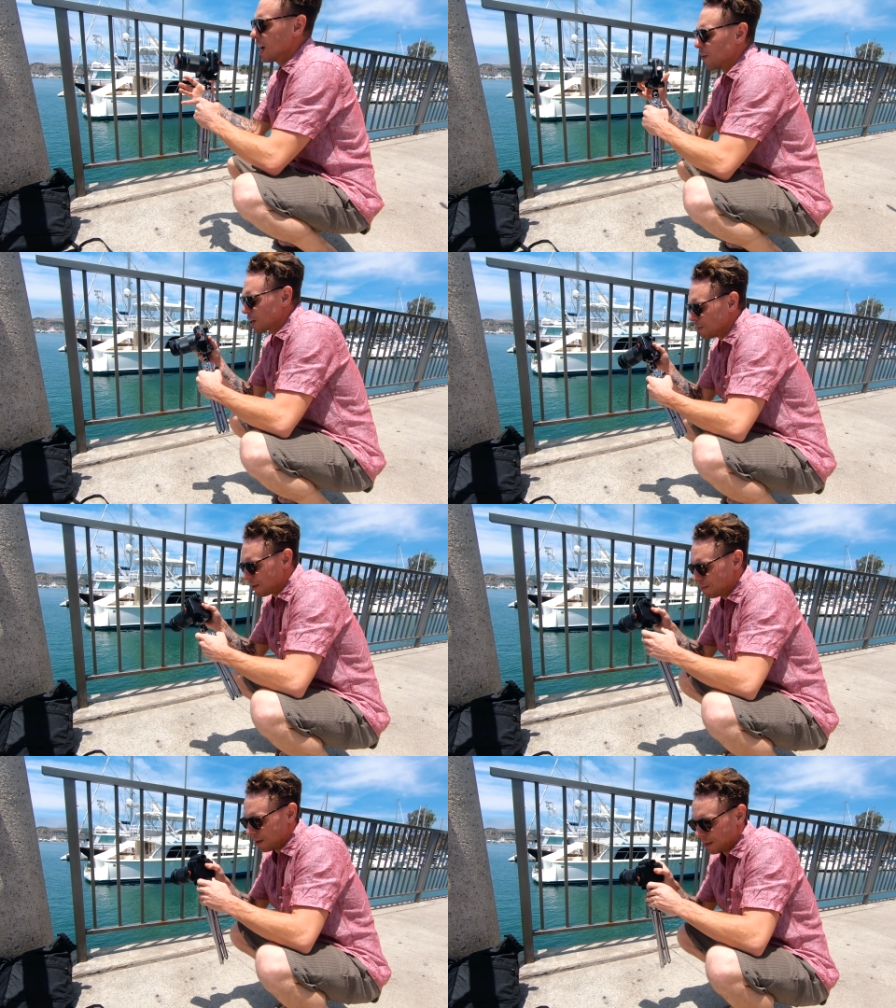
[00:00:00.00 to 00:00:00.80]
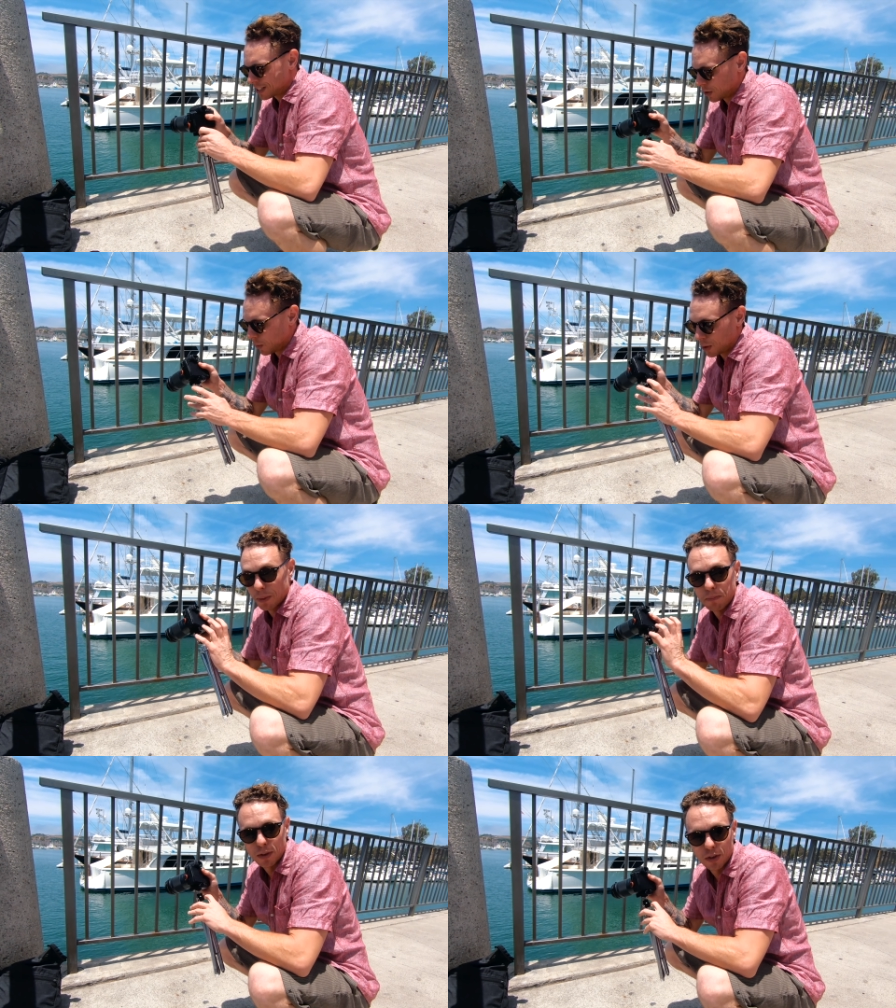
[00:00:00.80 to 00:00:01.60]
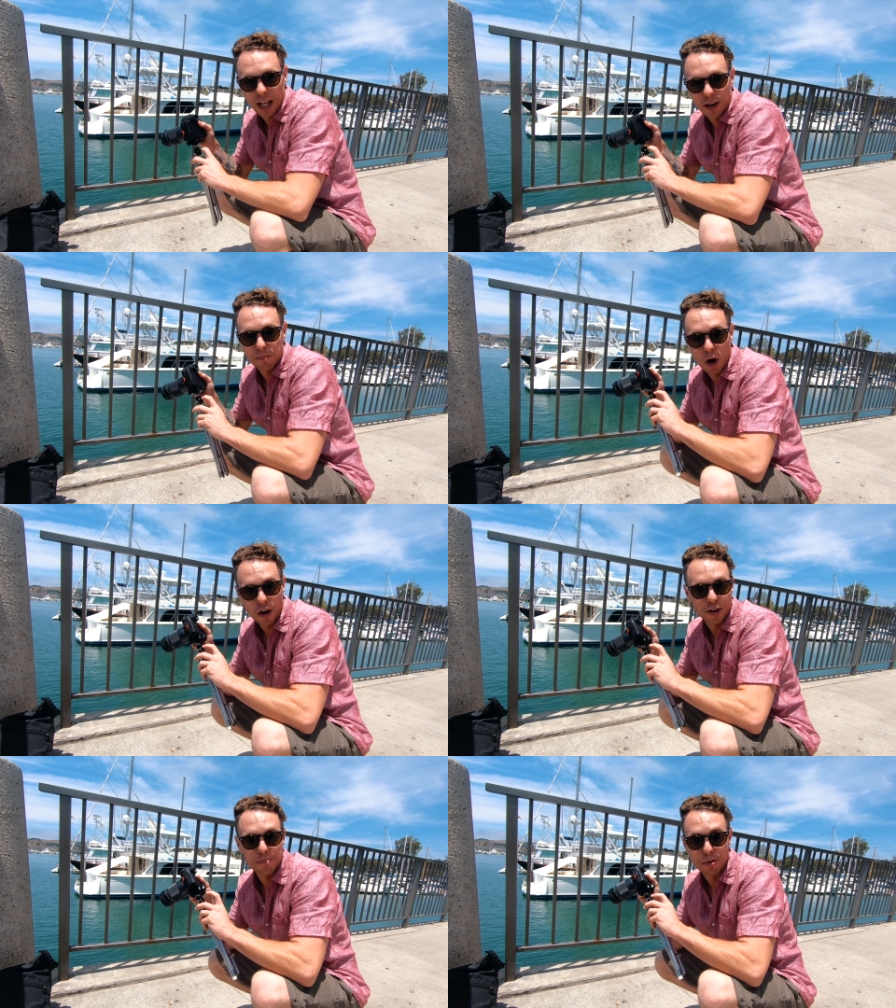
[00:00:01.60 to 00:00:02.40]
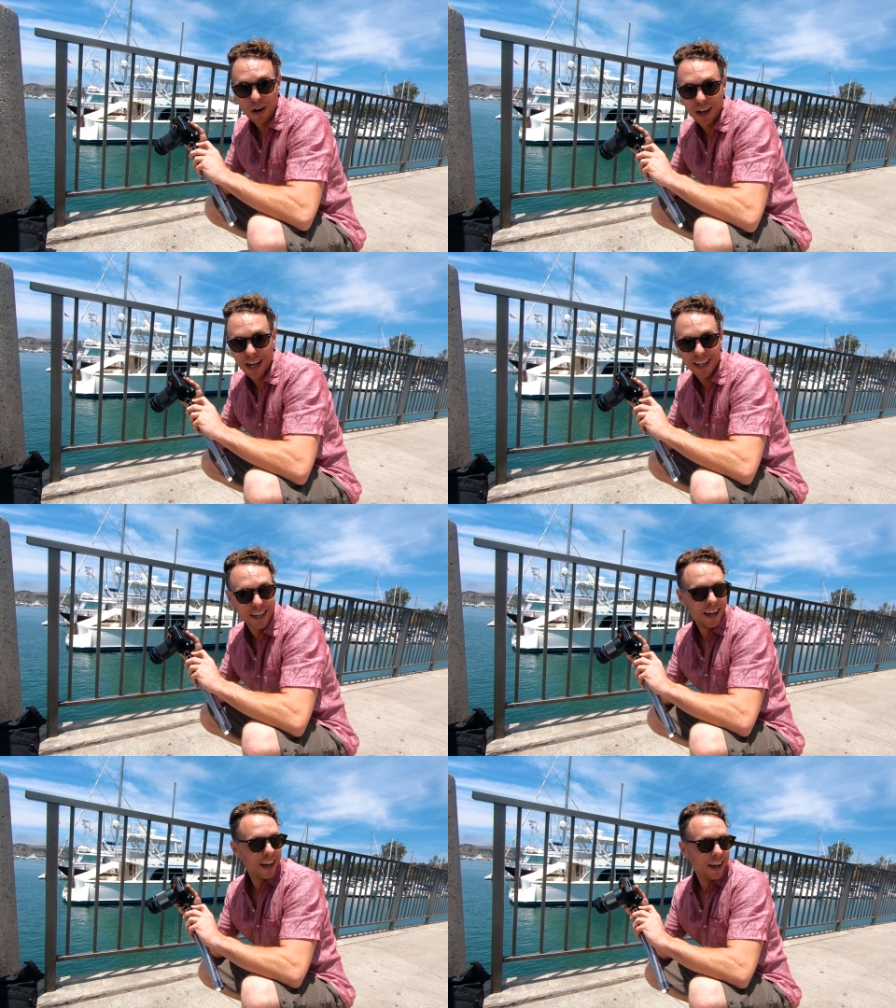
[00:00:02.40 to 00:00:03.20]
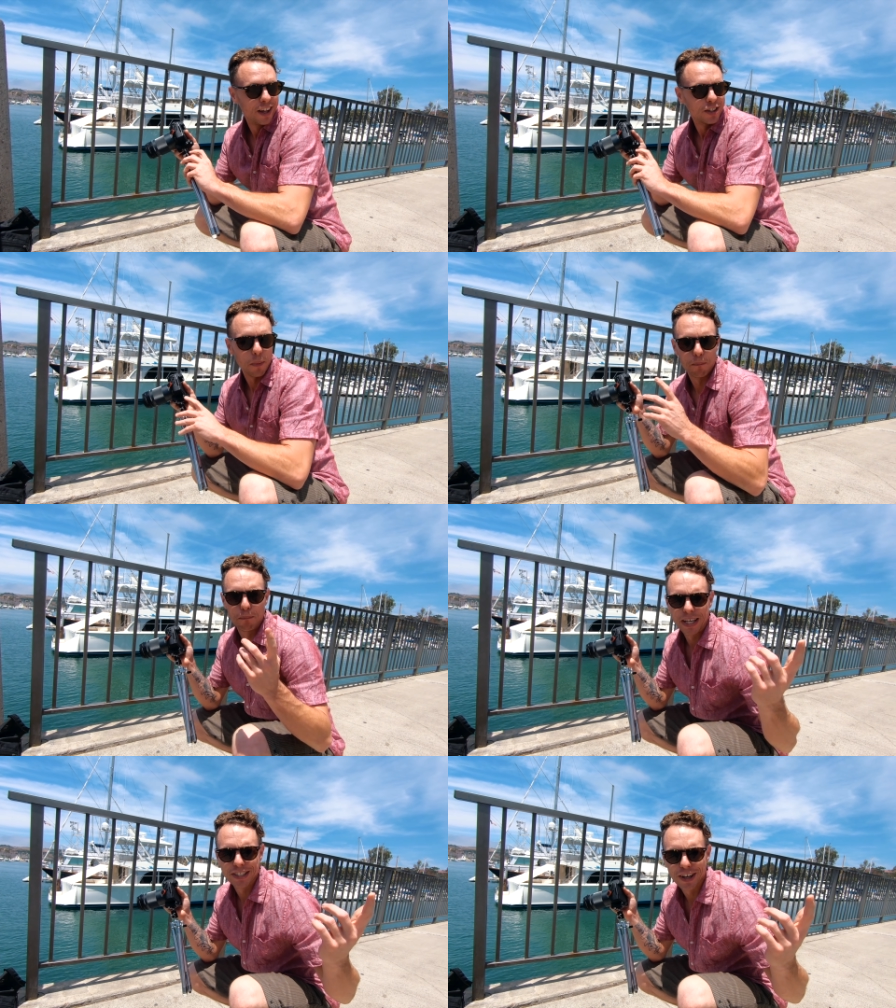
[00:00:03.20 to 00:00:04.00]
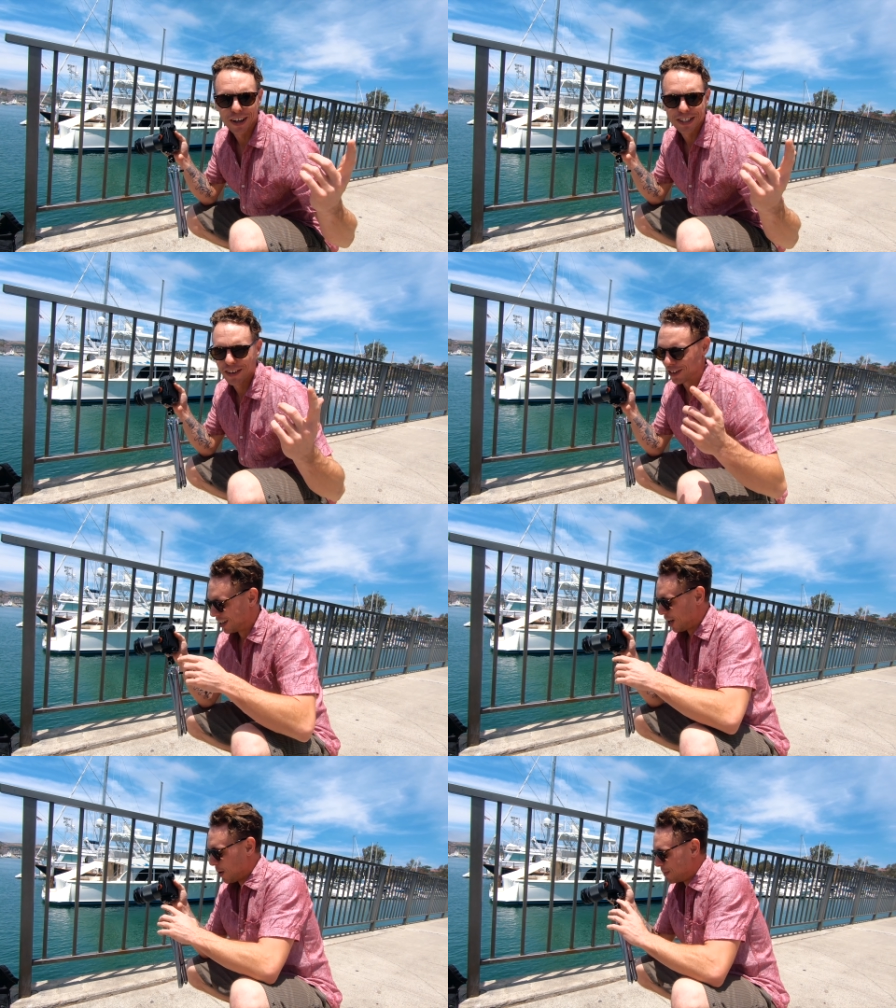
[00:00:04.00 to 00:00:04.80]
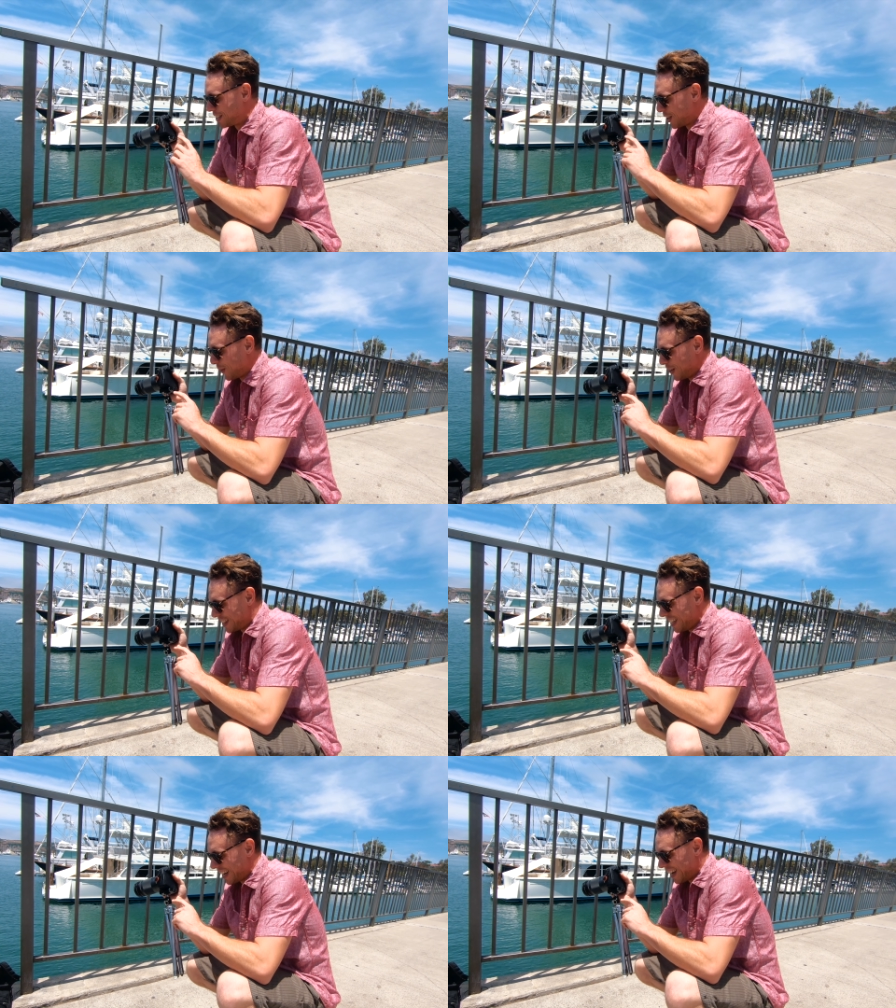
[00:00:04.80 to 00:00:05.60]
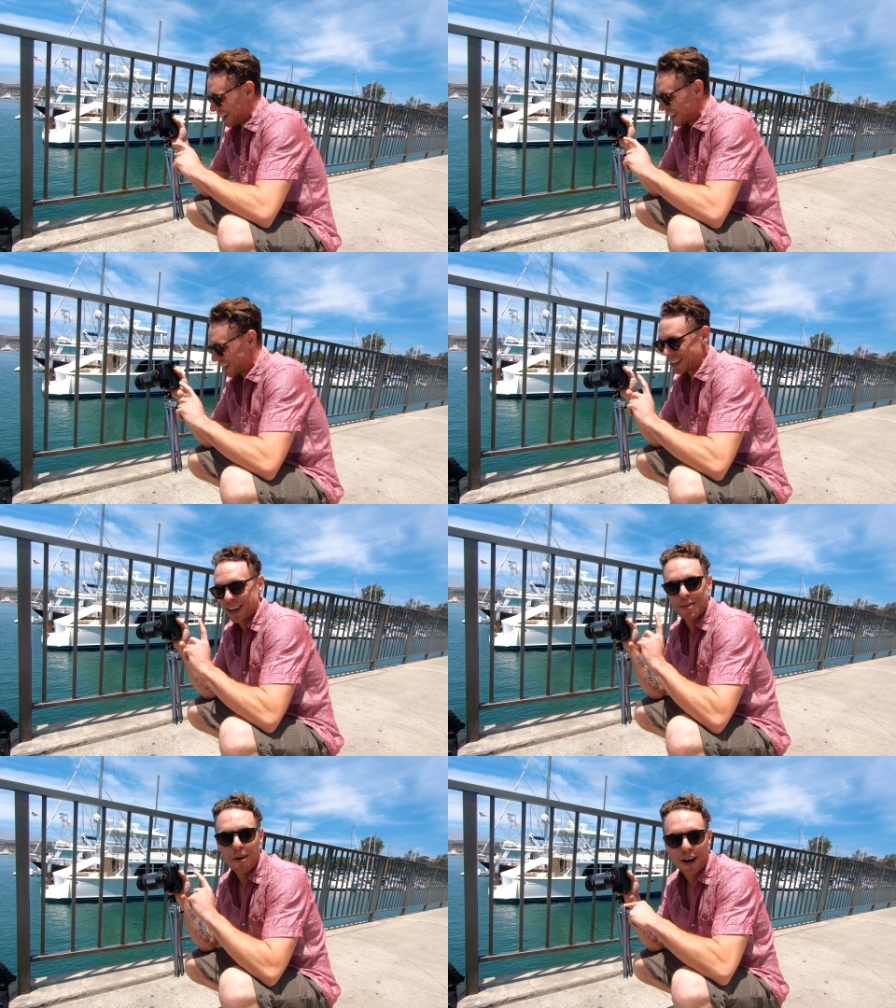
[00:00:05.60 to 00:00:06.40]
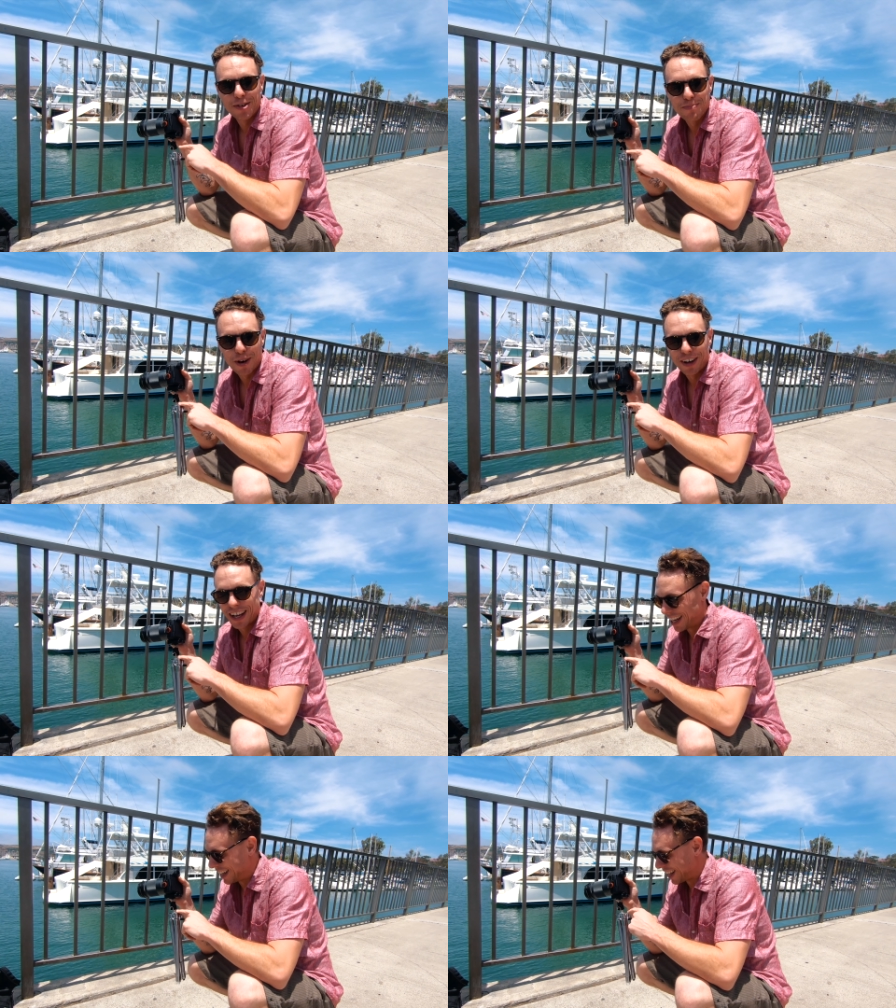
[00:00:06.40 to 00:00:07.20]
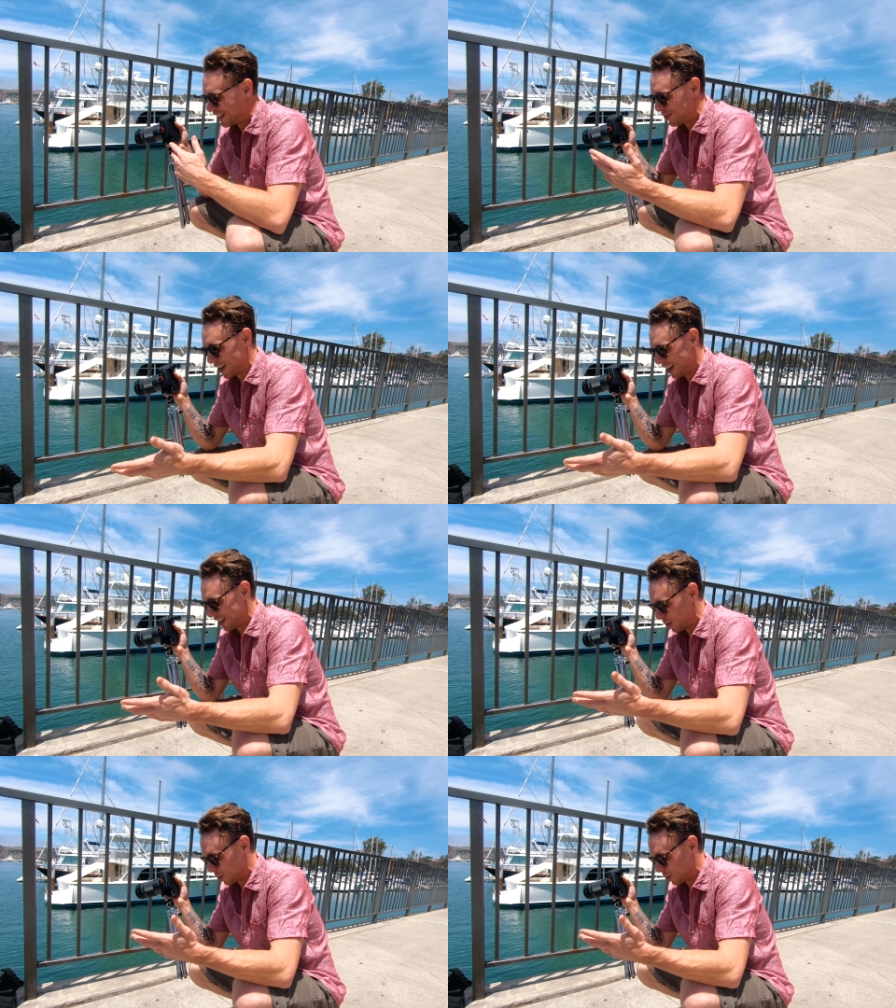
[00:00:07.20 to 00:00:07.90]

I recommend mix it with a like a modern ball head. It's the biggest dogs ever. Mix it with the uh, like a, a modern ball head and you've got a